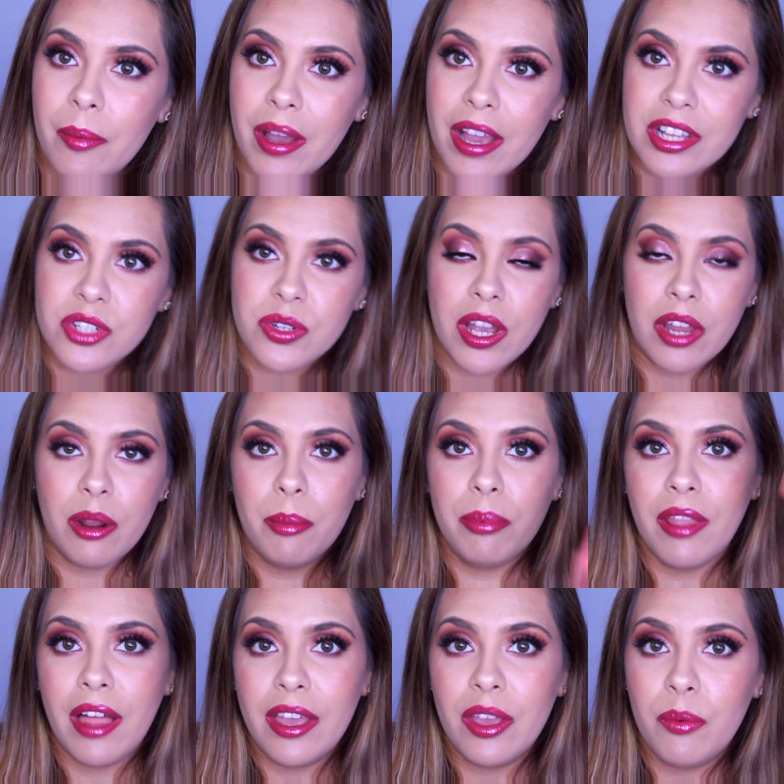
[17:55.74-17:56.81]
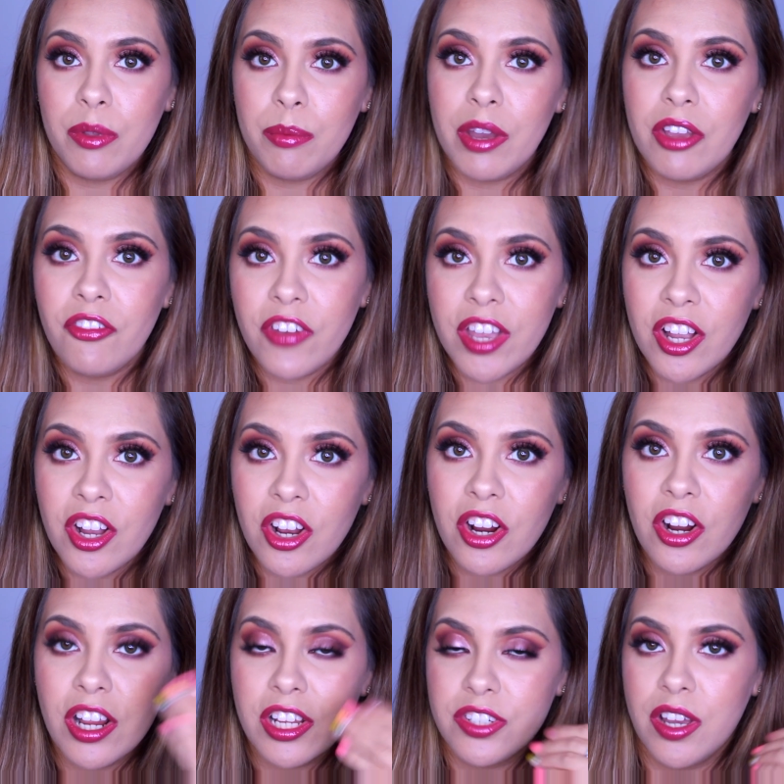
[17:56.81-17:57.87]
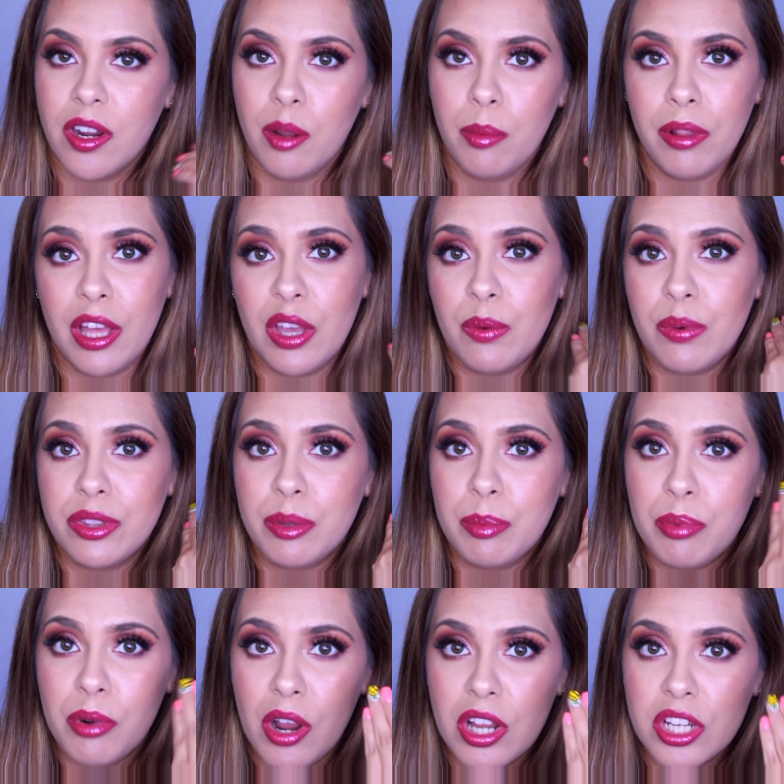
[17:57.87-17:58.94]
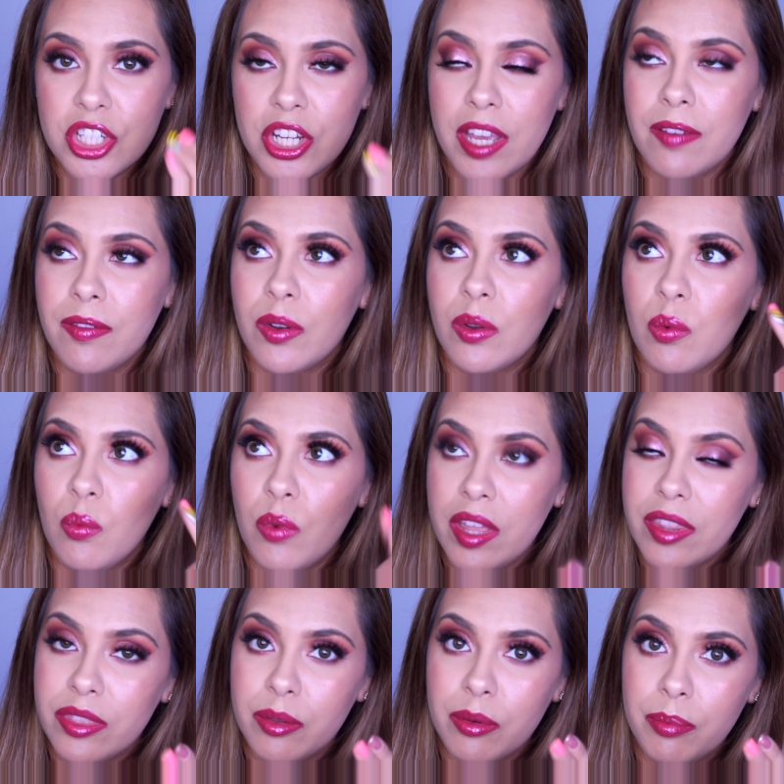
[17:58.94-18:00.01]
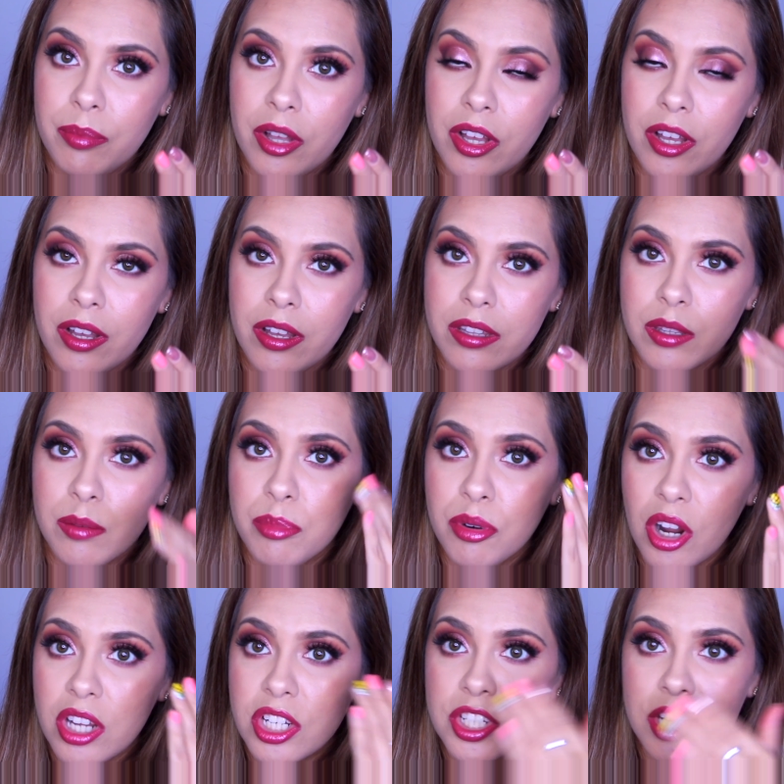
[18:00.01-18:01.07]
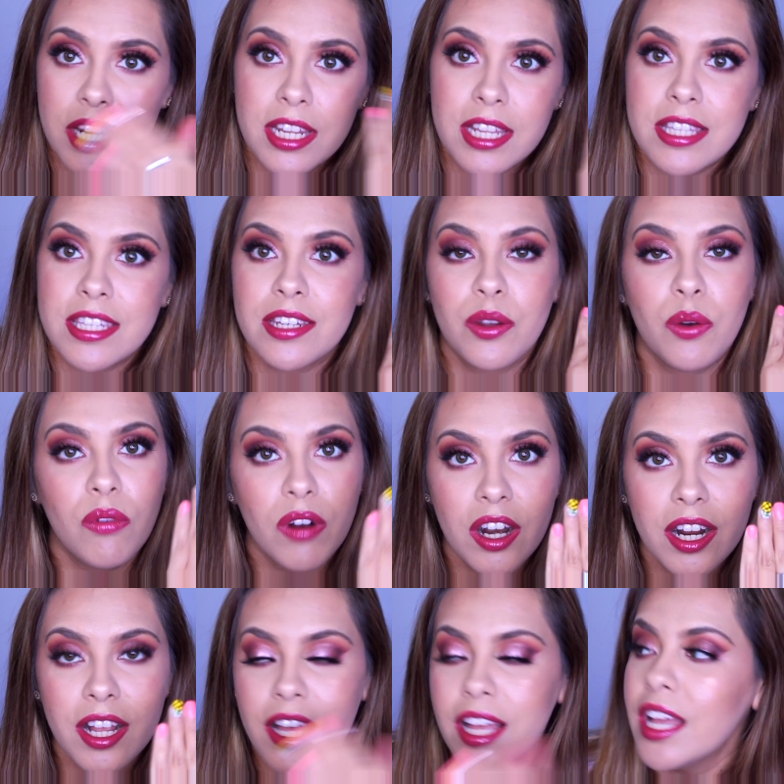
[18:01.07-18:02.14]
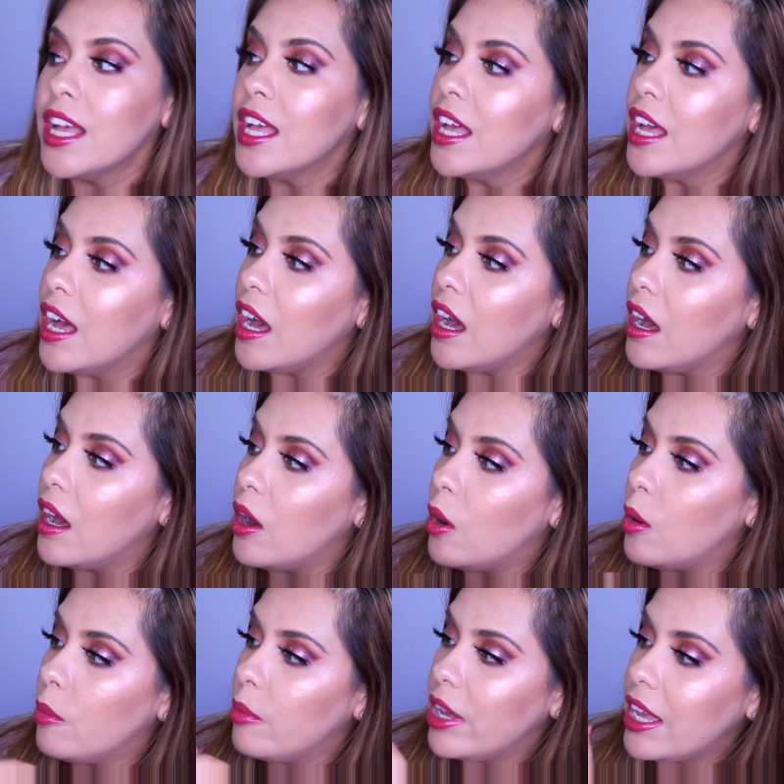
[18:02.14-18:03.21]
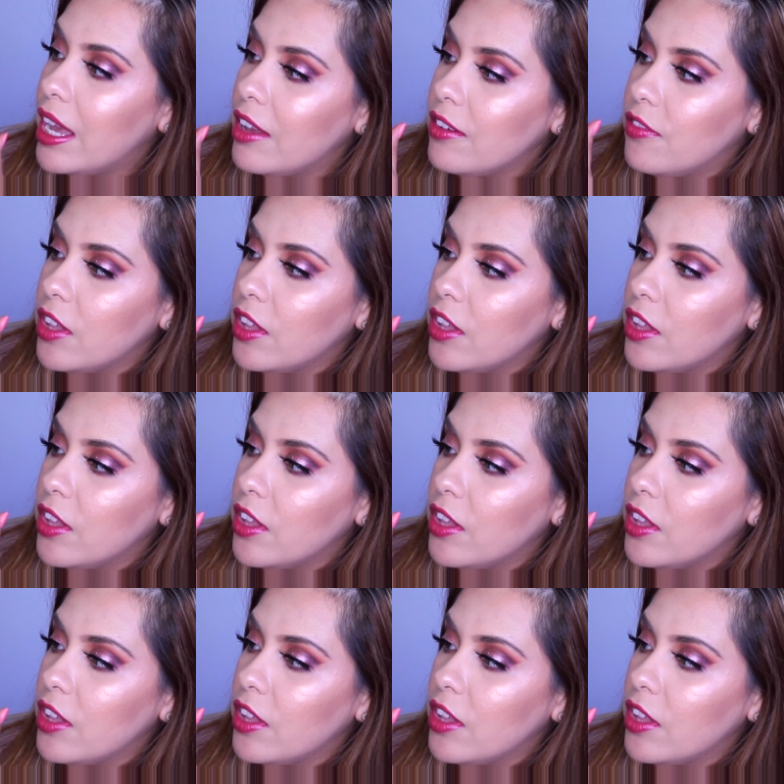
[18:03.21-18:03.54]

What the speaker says: I tried to apply it with my finger. I tried to apply it with the brush. I even wet the brush and it didn't work. I